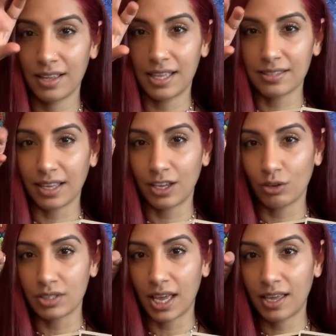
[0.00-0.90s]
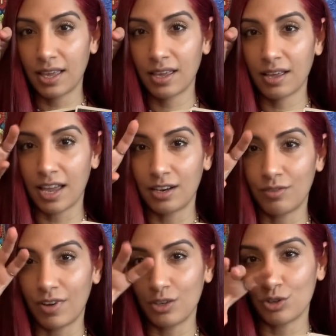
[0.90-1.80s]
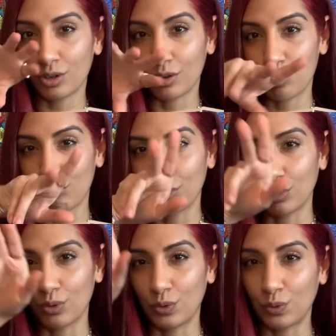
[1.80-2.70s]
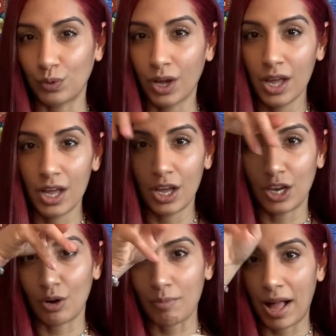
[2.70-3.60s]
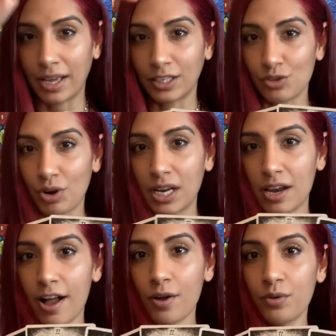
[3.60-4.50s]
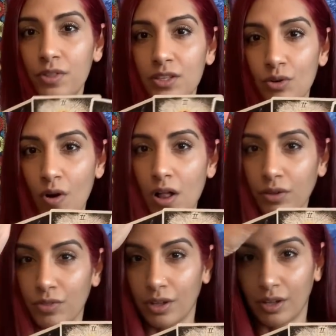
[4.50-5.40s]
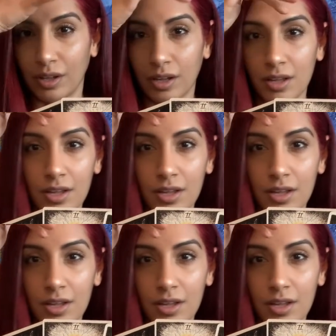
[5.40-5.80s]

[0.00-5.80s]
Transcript: It's like you're taking an adventure through your mind right now. These are all of the